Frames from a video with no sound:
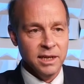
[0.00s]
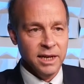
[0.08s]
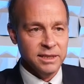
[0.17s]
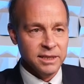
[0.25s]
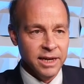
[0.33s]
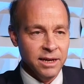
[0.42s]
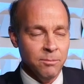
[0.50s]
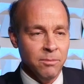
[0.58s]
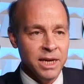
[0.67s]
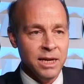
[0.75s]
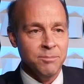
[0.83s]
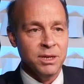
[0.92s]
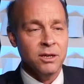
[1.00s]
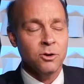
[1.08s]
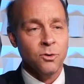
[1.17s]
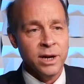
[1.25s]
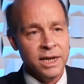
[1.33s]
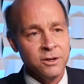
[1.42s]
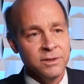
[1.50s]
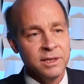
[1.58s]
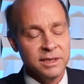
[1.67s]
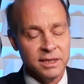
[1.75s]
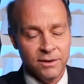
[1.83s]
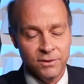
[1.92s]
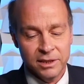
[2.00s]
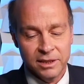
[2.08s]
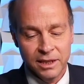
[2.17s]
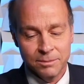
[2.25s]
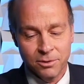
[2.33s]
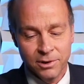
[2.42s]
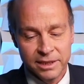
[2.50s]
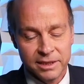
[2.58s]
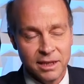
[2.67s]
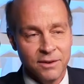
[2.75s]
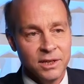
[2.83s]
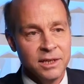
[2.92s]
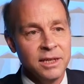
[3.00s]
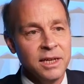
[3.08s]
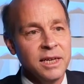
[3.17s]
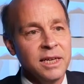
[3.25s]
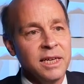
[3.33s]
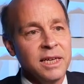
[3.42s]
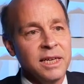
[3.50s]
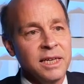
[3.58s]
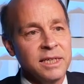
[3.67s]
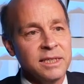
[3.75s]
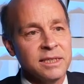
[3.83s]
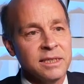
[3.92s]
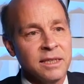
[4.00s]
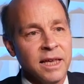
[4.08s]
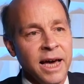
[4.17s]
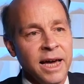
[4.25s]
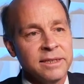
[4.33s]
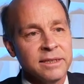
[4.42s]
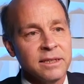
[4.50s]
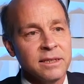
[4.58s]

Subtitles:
I say it may be greater than 17.7 is that